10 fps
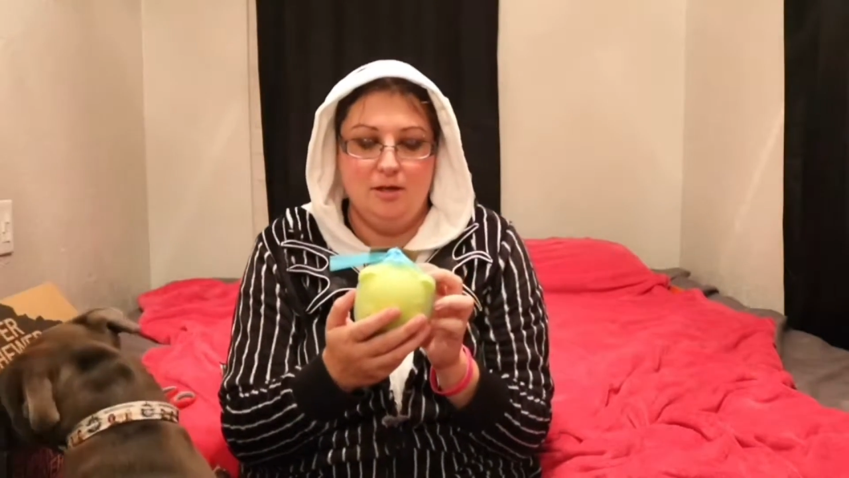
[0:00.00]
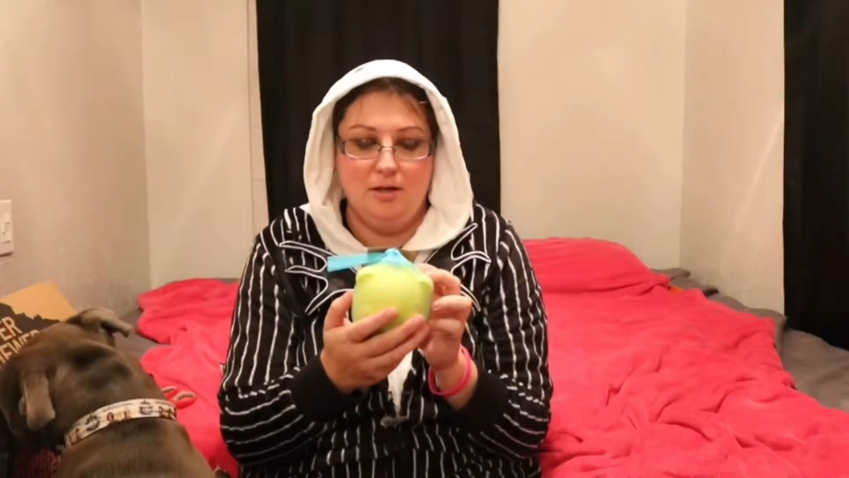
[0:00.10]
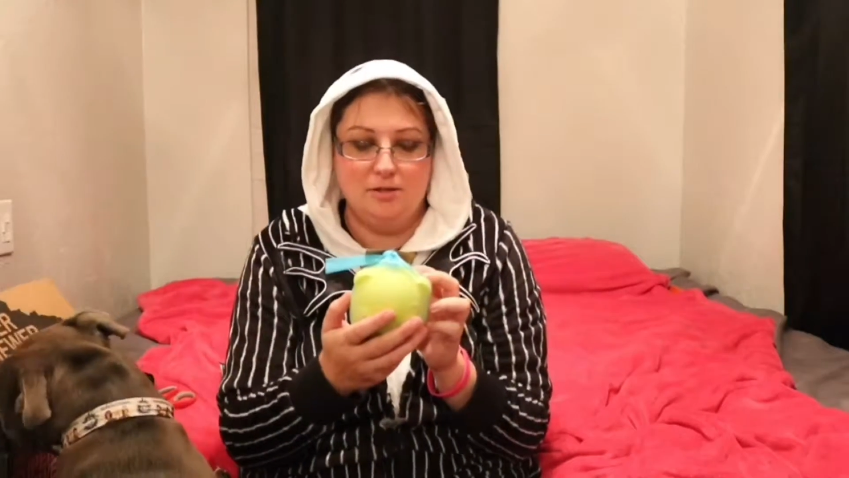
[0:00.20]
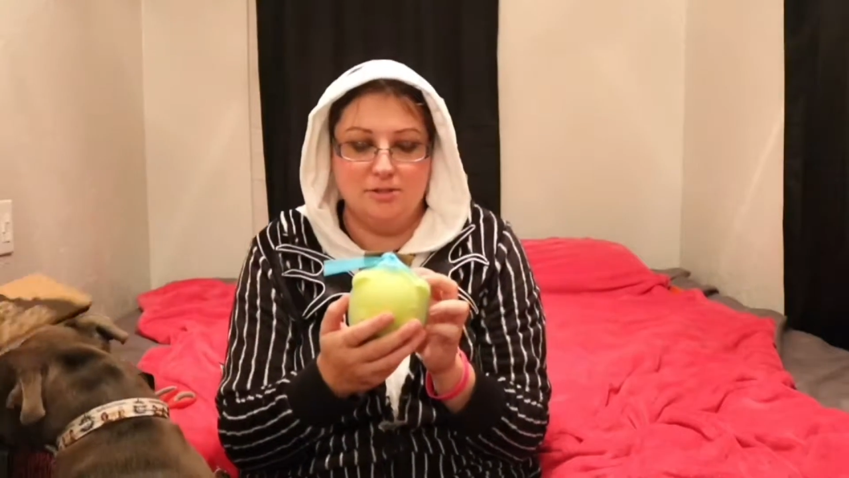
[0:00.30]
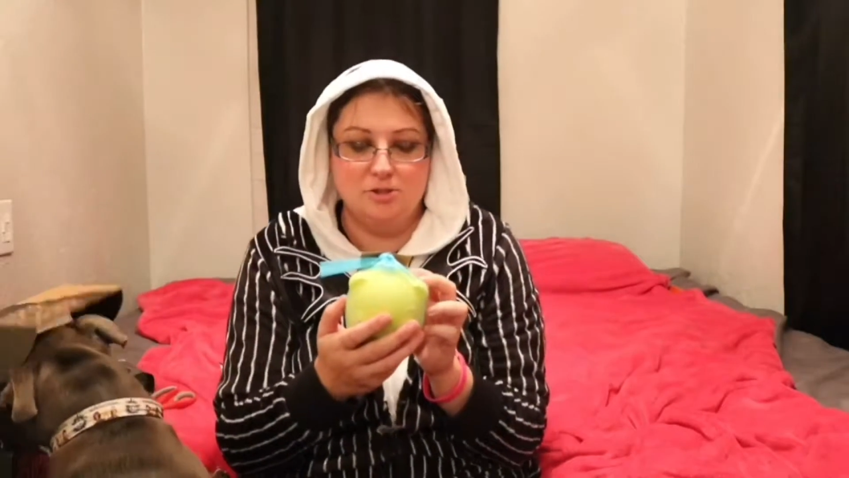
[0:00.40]

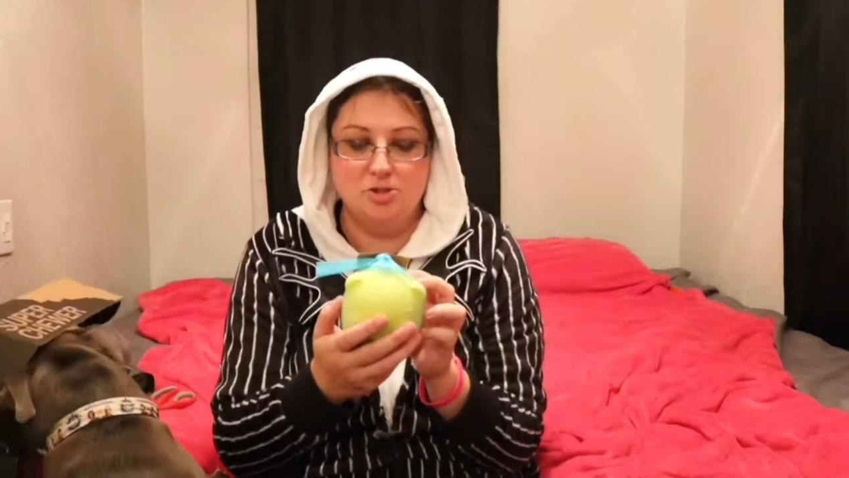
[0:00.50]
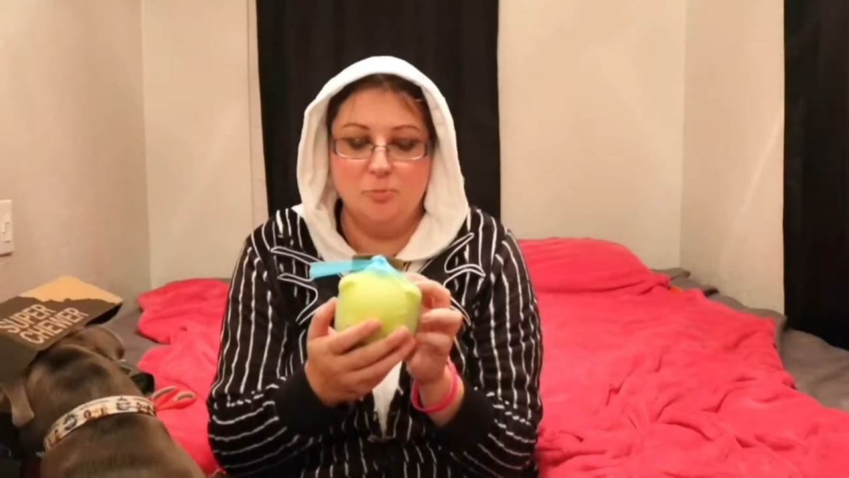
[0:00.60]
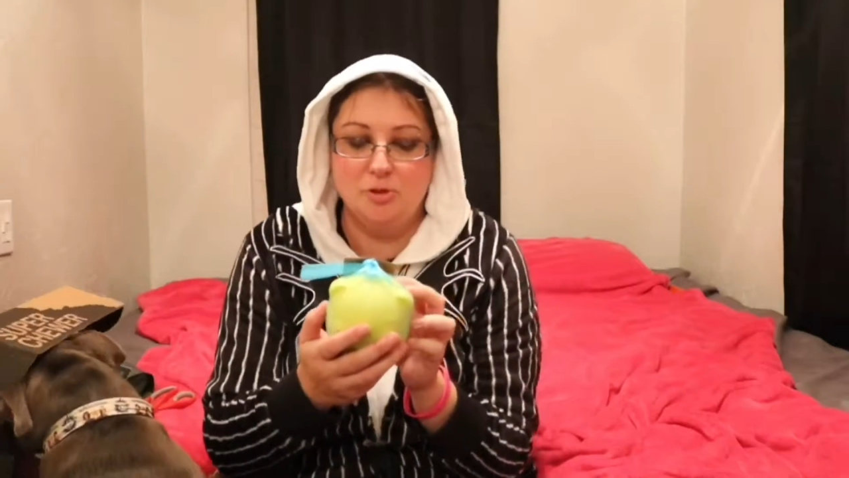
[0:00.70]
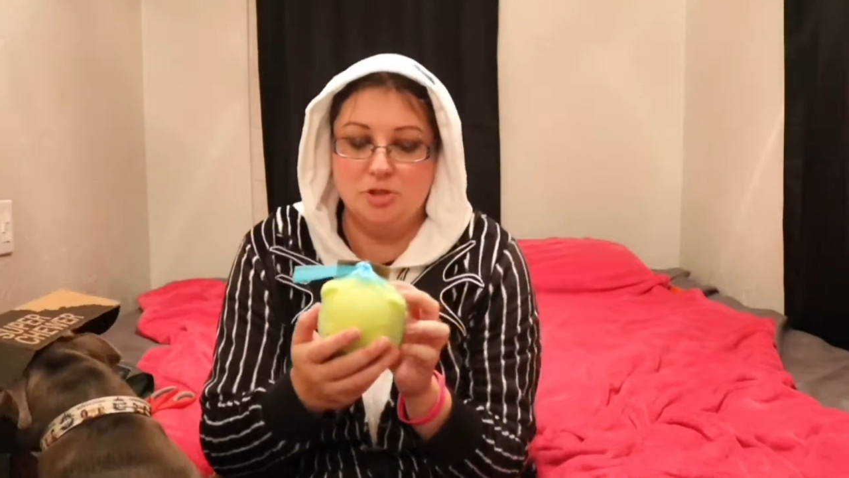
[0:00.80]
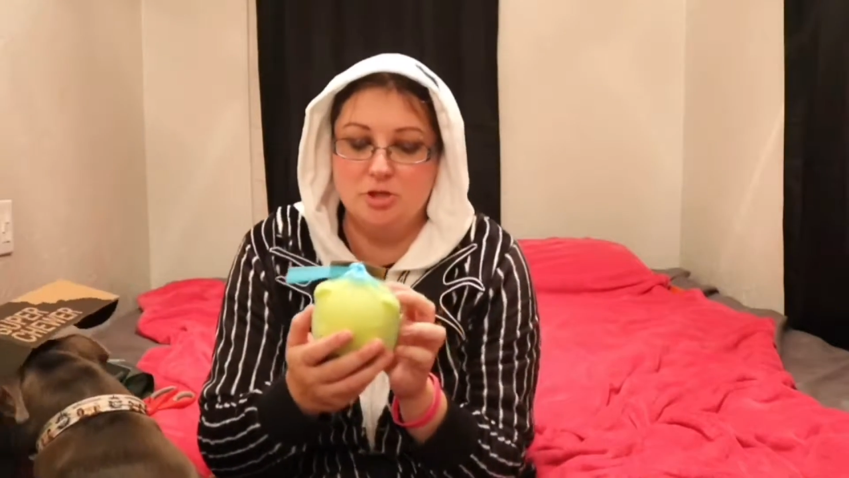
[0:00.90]
It's a
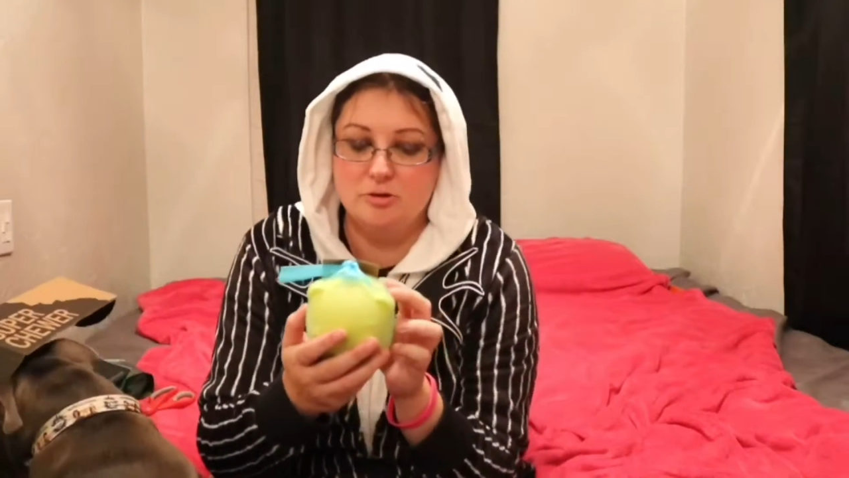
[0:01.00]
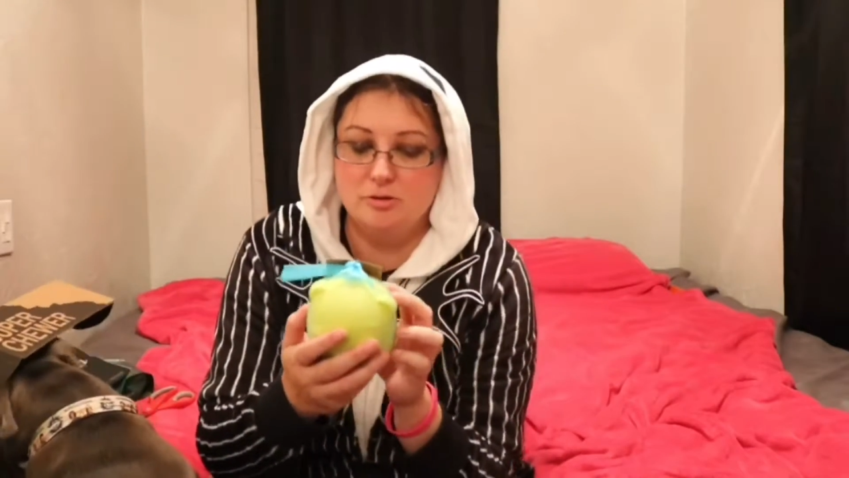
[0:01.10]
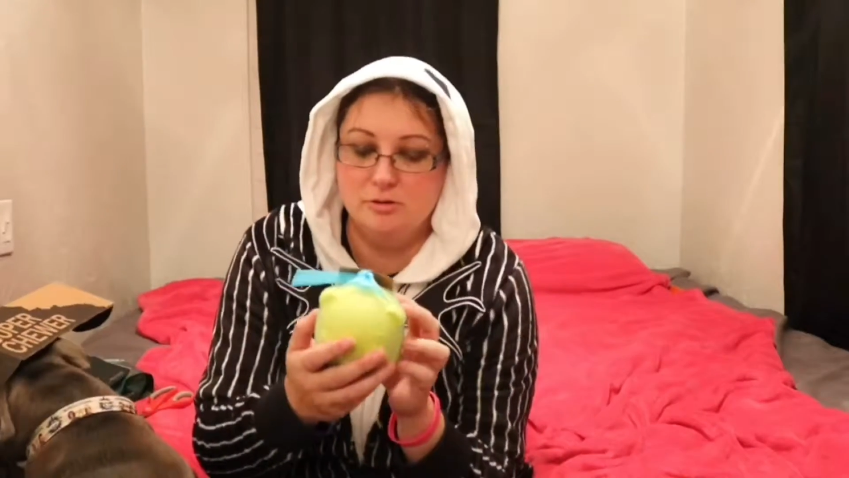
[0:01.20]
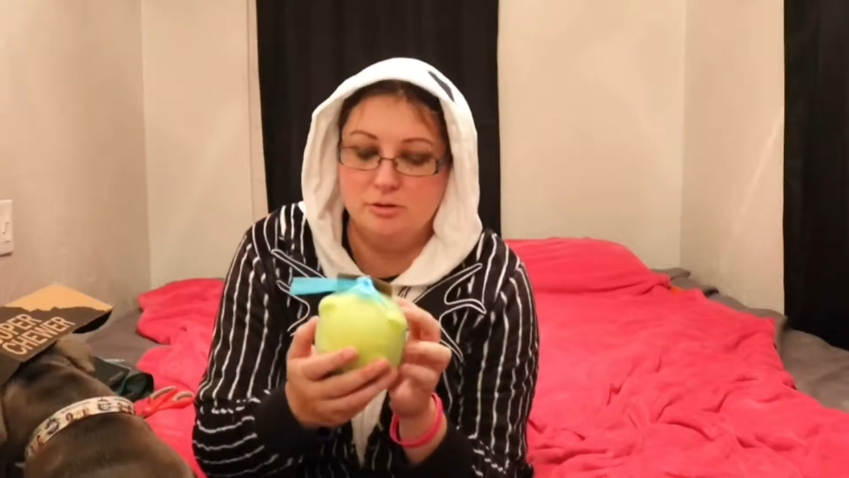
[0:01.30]
Super Chewer